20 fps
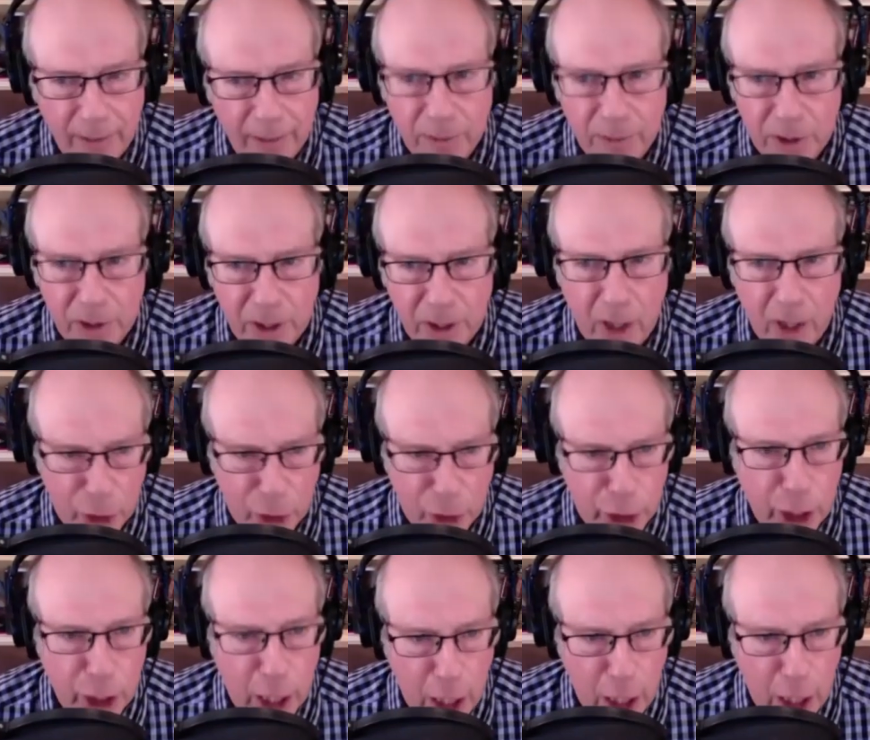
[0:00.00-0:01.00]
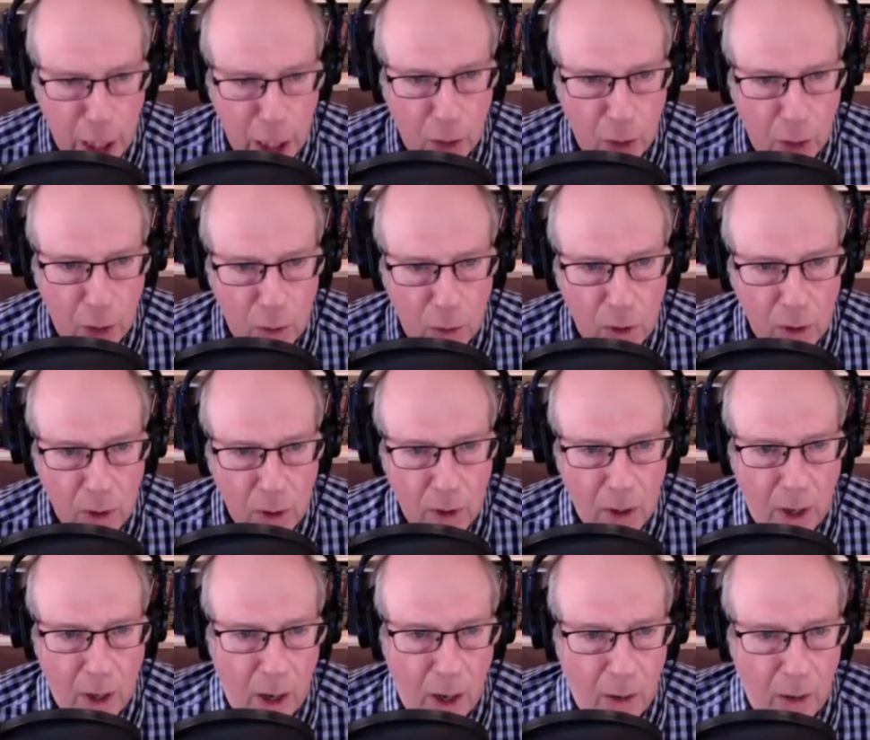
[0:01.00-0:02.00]
see our show,
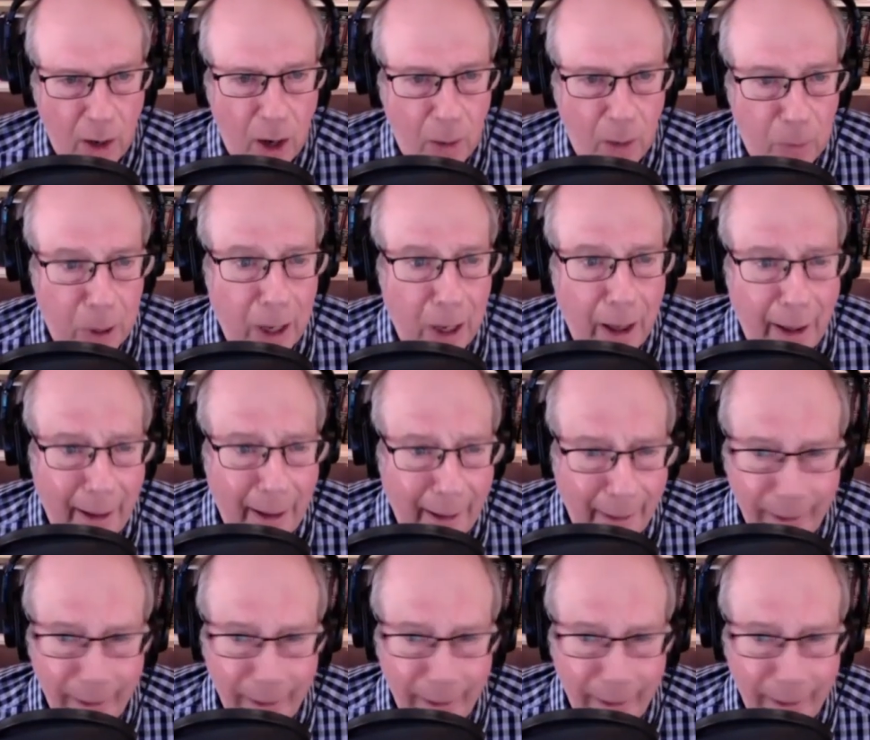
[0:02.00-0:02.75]
our our play